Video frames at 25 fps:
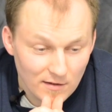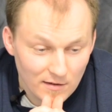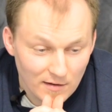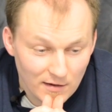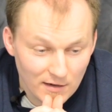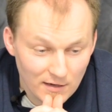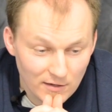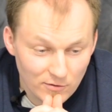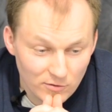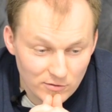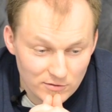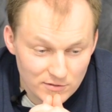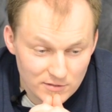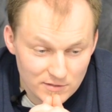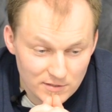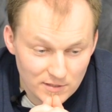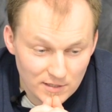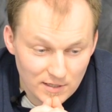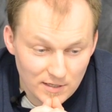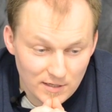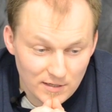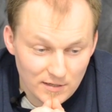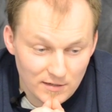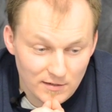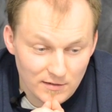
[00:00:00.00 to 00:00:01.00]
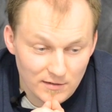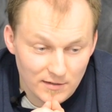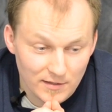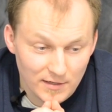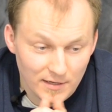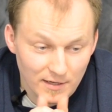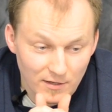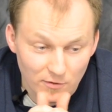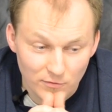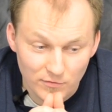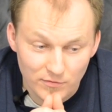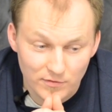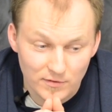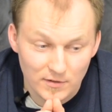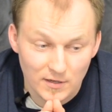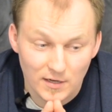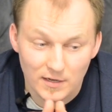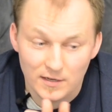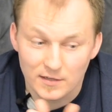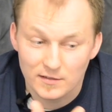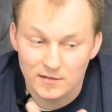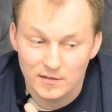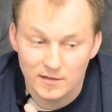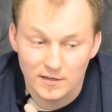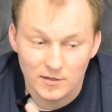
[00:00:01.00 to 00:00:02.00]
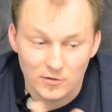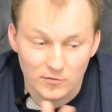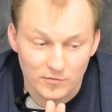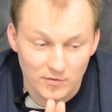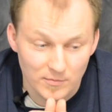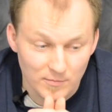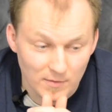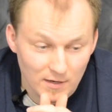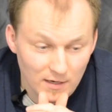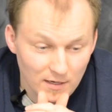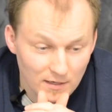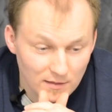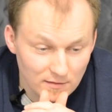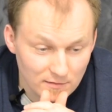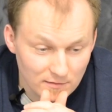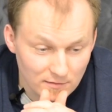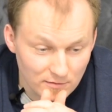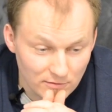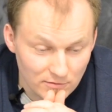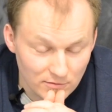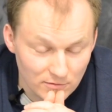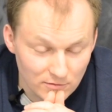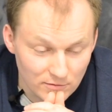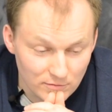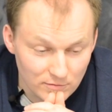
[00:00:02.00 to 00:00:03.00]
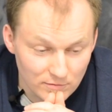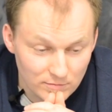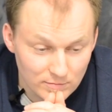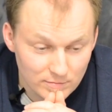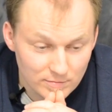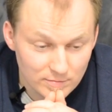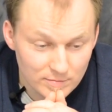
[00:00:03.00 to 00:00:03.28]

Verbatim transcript: I was uh, healthy. I had a healthy mind, you know.